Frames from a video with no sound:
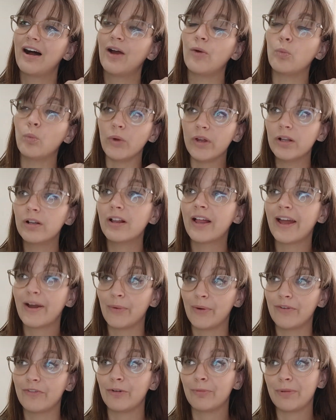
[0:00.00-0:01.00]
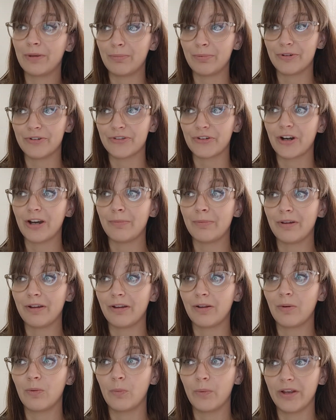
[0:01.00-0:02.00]
I will, however, be
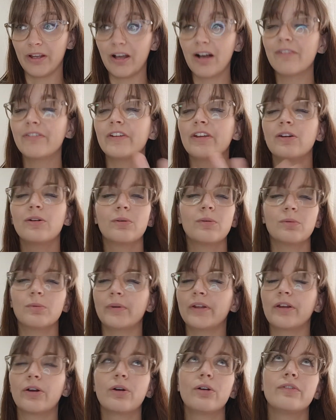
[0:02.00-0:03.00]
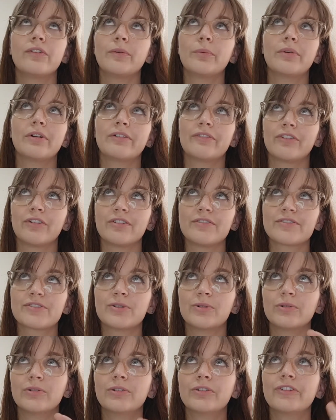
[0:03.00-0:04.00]
prescribing Wegovy or Wegovy, whatever it's
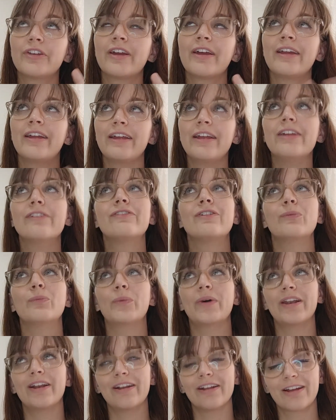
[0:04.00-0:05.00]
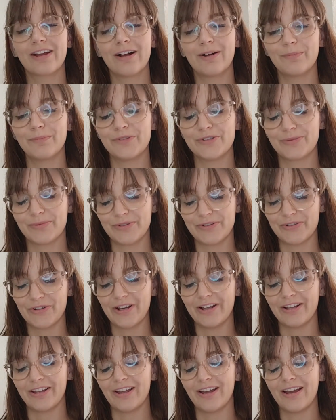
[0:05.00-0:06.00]
called, if and when it comes to
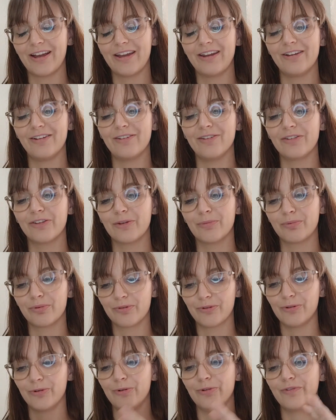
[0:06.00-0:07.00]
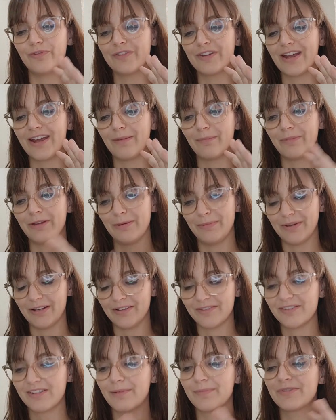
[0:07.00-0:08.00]
Australia and is approved and
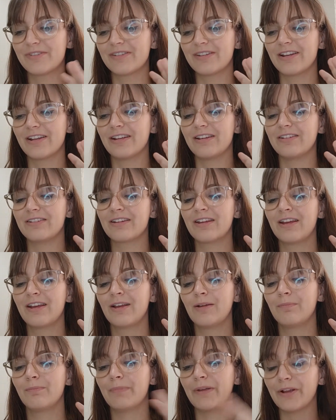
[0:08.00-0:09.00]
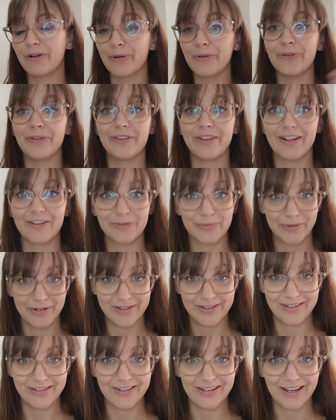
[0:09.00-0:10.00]
PBS subsidied, because that's what
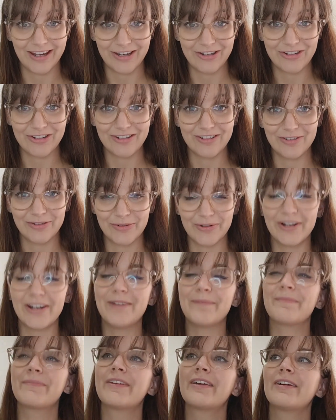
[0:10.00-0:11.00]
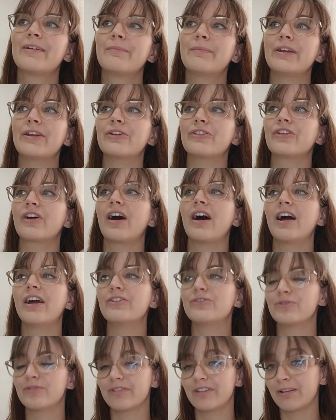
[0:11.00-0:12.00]
its indication is, right? Because
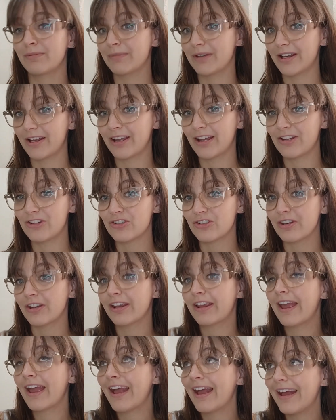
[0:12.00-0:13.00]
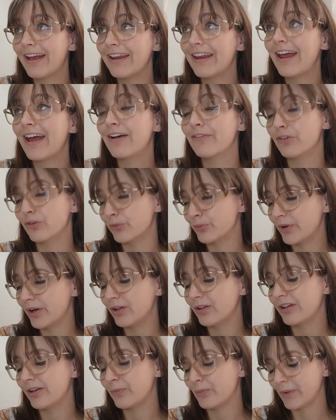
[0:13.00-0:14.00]
I do think medication can have a
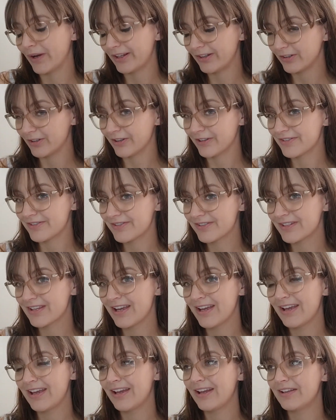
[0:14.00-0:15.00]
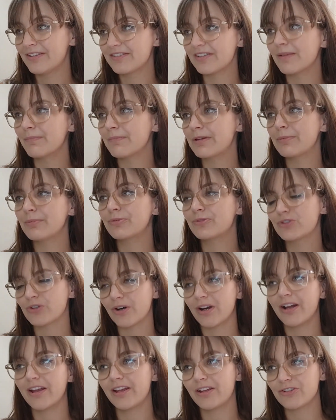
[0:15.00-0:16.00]
role in weight loss. Some people
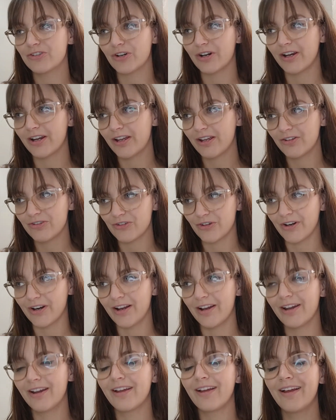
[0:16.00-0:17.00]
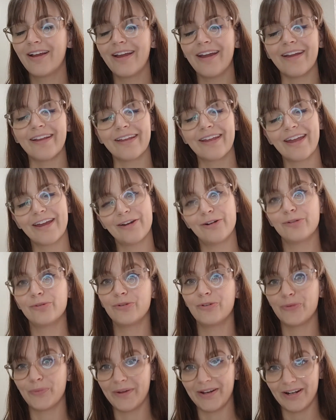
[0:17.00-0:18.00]
try and try and try and cannot
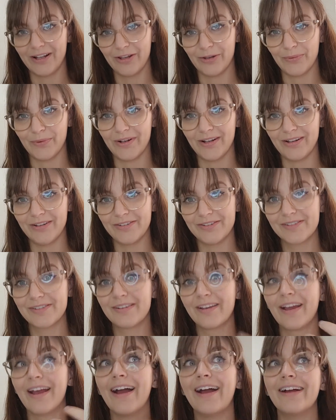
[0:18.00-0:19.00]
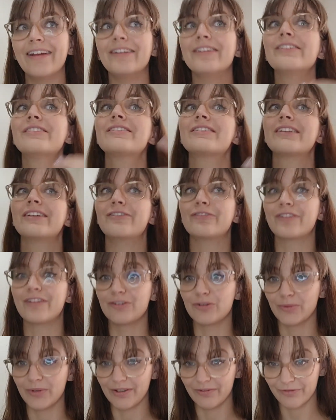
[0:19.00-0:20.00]
lose weight otherwise. And if
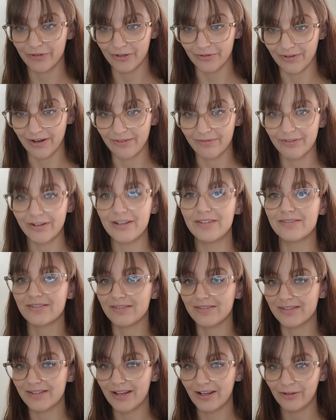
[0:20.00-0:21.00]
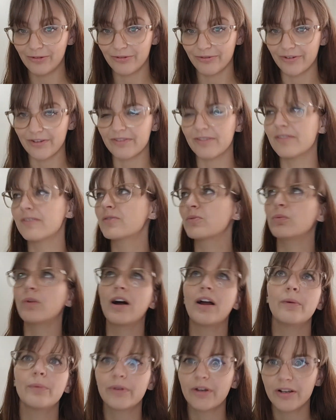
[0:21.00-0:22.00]
they're doing it for the right reasons, health reasons,
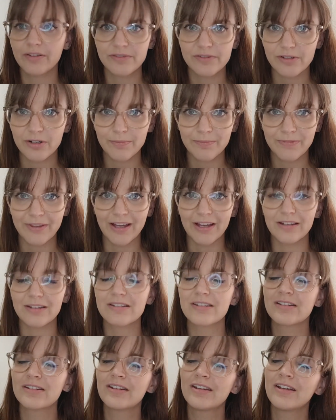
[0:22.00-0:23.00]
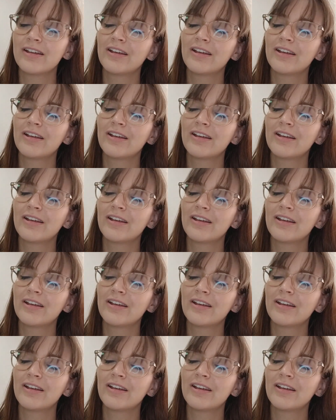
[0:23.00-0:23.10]
why would I stop that?